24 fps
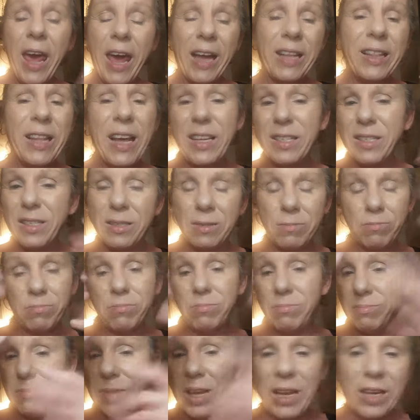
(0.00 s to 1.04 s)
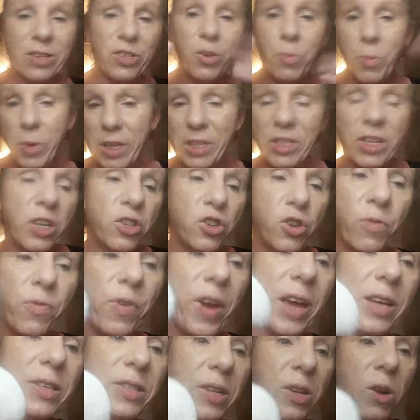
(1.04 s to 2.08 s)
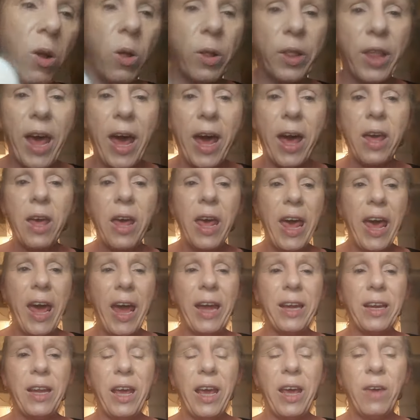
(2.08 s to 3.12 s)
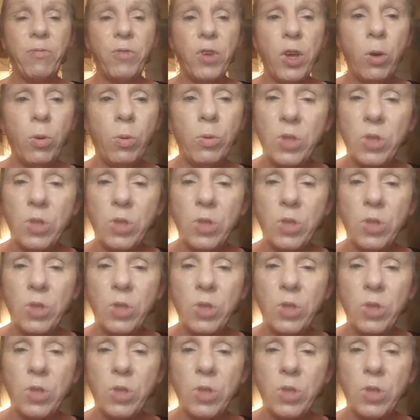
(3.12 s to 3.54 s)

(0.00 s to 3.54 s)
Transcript: And that's because you want to touch your face and all that. And if you